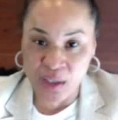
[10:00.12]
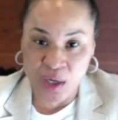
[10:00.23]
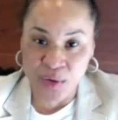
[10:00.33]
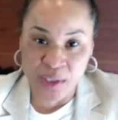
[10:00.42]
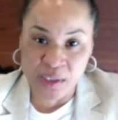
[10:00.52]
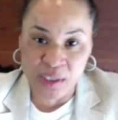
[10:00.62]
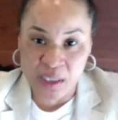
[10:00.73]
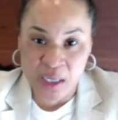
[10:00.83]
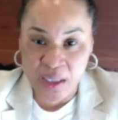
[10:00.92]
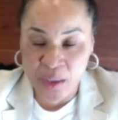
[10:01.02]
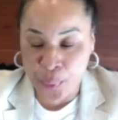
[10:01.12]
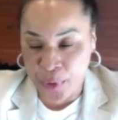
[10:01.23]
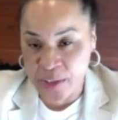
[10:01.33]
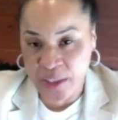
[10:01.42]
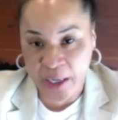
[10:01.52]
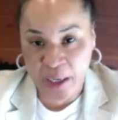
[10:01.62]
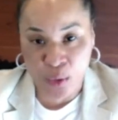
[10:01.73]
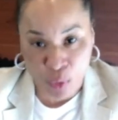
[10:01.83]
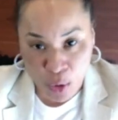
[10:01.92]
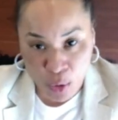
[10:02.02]
know, it's an unappreciated
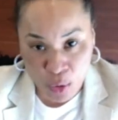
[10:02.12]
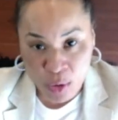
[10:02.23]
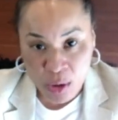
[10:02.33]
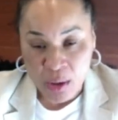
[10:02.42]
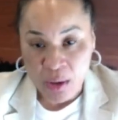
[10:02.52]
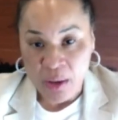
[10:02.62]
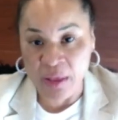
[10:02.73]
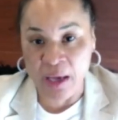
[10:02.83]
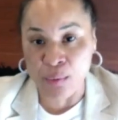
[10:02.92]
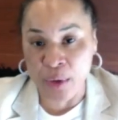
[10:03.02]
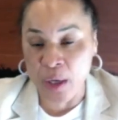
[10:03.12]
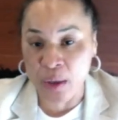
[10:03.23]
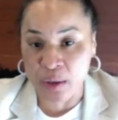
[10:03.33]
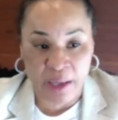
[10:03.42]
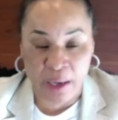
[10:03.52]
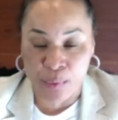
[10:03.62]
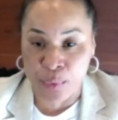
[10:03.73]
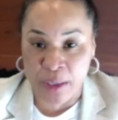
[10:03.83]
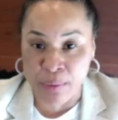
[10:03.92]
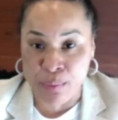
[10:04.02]
role that we that
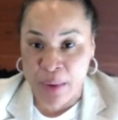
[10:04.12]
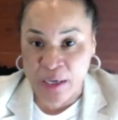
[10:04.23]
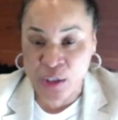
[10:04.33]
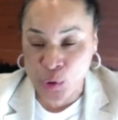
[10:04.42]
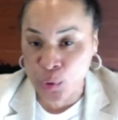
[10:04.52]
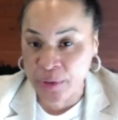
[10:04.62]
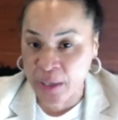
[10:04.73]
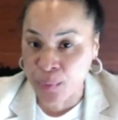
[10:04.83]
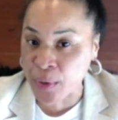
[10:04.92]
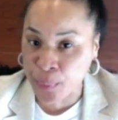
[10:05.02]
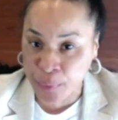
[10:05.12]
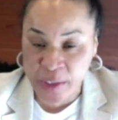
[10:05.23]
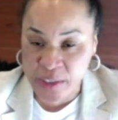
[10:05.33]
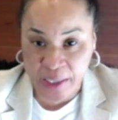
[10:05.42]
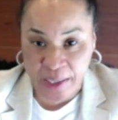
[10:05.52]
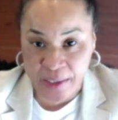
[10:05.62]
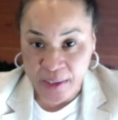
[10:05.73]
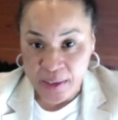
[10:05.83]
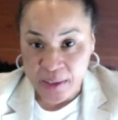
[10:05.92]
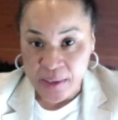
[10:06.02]
we made sure that we appreciate
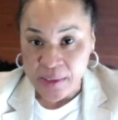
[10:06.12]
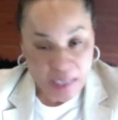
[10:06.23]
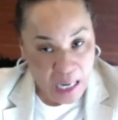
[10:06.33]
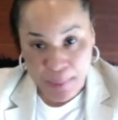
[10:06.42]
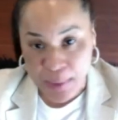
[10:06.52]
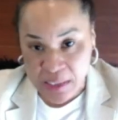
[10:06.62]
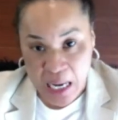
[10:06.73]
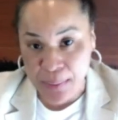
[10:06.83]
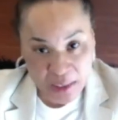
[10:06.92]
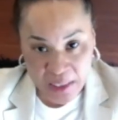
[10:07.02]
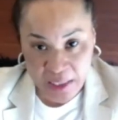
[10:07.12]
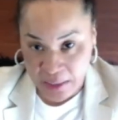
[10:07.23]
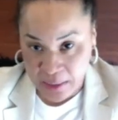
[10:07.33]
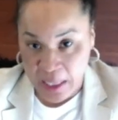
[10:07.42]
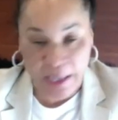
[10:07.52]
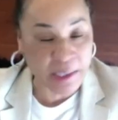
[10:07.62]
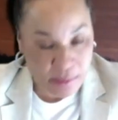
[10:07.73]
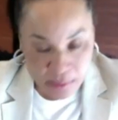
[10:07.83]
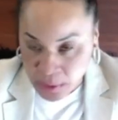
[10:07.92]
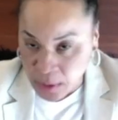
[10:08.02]
time and time again. Like
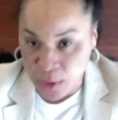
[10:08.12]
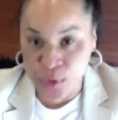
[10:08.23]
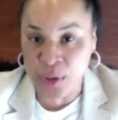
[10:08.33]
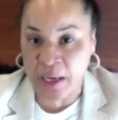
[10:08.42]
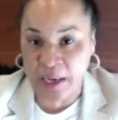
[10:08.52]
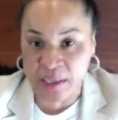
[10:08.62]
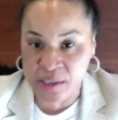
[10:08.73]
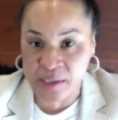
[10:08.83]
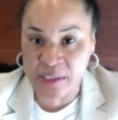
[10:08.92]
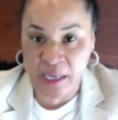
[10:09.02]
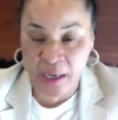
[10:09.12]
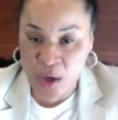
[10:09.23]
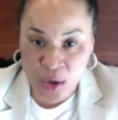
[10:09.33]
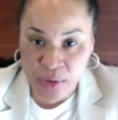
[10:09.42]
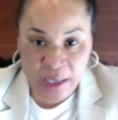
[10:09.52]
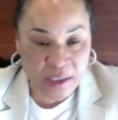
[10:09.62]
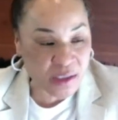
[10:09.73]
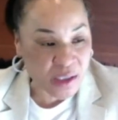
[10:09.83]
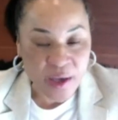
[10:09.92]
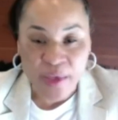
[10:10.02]
you know, you can't just say, "Oh,
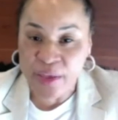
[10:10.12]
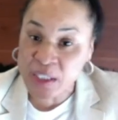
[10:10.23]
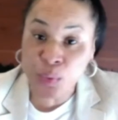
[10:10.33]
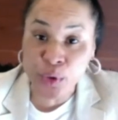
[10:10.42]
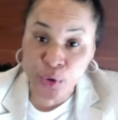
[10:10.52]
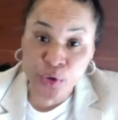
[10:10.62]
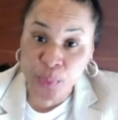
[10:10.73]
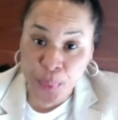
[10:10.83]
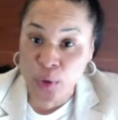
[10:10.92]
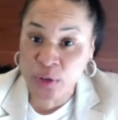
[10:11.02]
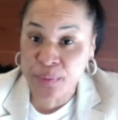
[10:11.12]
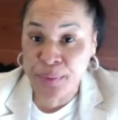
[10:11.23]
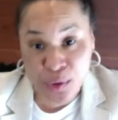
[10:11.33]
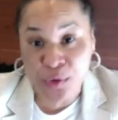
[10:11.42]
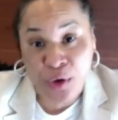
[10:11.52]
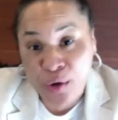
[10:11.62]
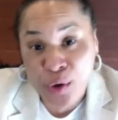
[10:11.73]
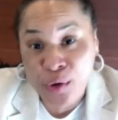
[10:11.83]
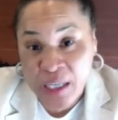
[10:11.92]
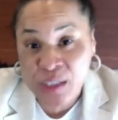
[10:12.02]
that's that's what you're supposed to be doing."
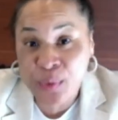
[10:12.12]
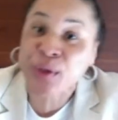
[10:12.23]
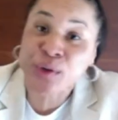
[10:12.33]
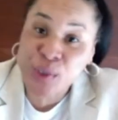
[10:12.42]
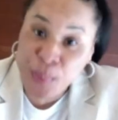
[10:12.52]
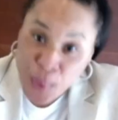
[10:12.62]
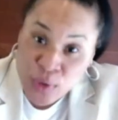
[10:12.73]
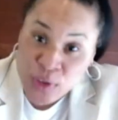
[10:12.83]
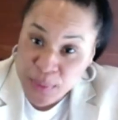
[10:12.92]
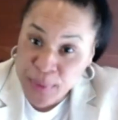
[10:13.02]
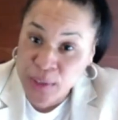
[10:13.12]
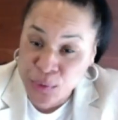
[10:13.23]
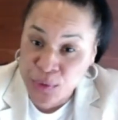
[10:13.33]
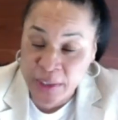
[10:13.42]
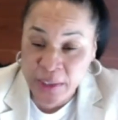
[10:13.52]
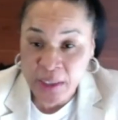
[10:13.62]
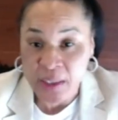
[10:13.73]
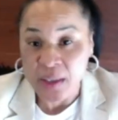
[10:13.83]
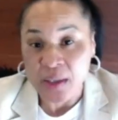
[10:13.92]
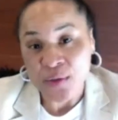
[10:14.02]
Although that's what they're supposed to be doing
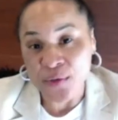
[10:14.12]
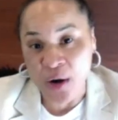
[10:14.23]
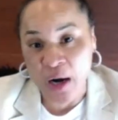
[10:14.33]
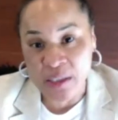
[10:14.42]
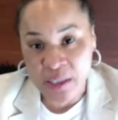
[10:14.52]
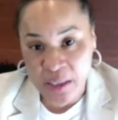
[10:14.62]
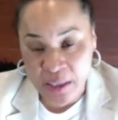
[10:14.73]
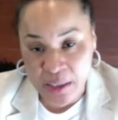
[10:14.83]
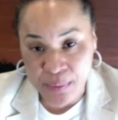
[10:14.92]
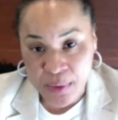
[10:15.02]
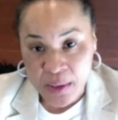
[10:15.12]
for our team,